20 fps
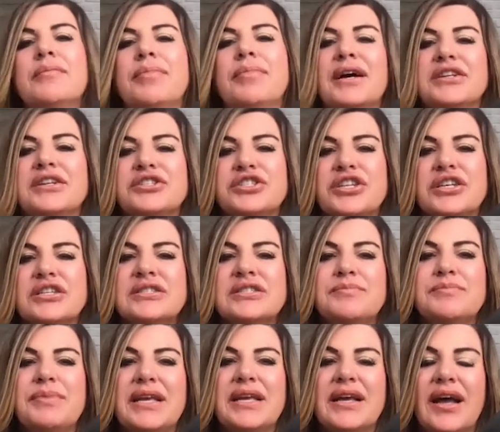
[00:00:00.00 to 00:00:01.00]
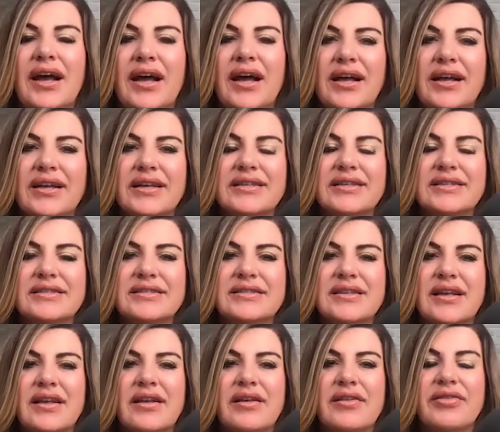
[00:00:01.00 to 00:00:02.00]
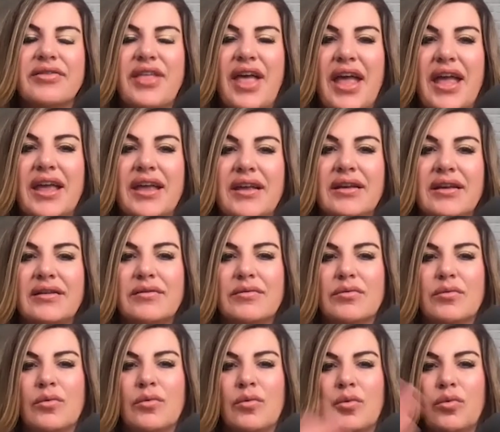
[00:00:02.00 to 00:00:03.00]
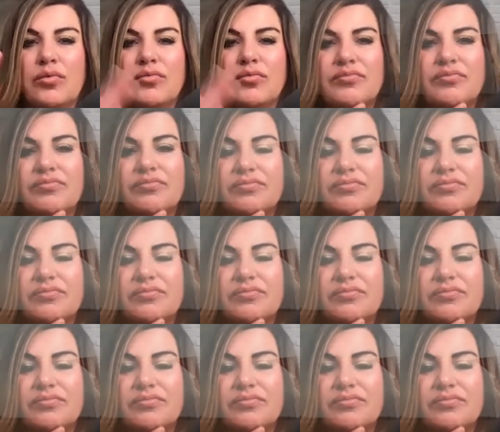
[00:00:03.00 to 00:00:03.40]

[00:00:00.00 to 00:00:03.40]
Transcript: But just because they, you